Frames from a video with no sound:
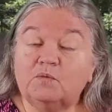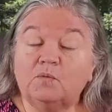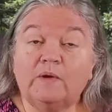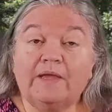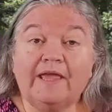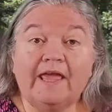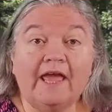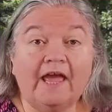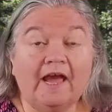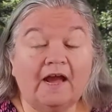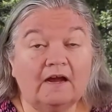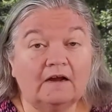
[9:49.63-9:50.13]
We
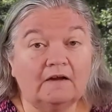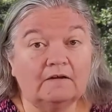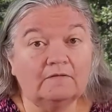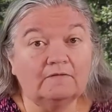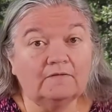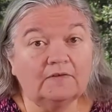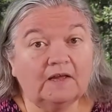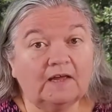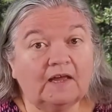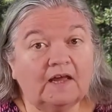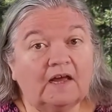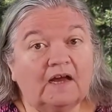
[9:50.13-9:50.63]
have
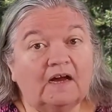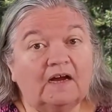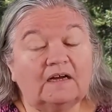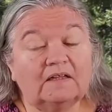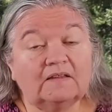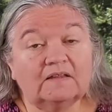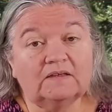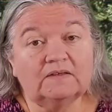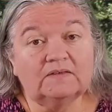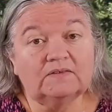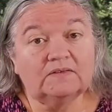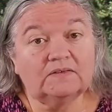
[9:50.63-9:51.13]
a
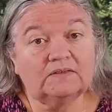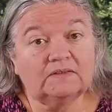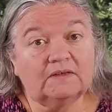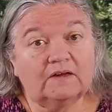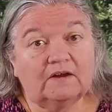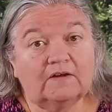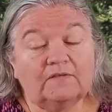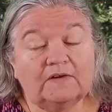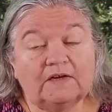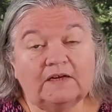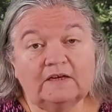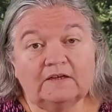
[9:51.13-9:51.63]
list
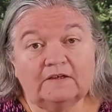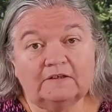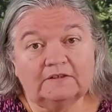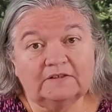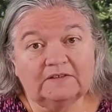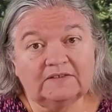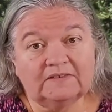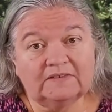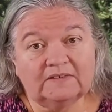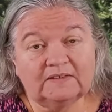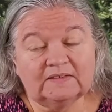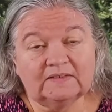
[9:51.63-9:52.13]
of
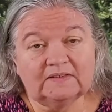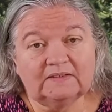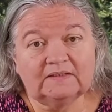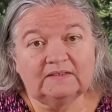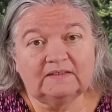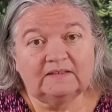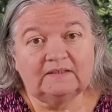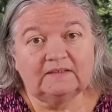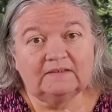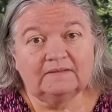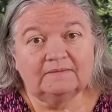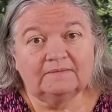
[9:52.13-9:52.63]

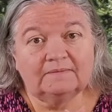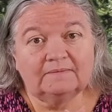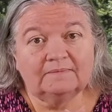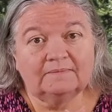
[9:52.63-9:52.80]
116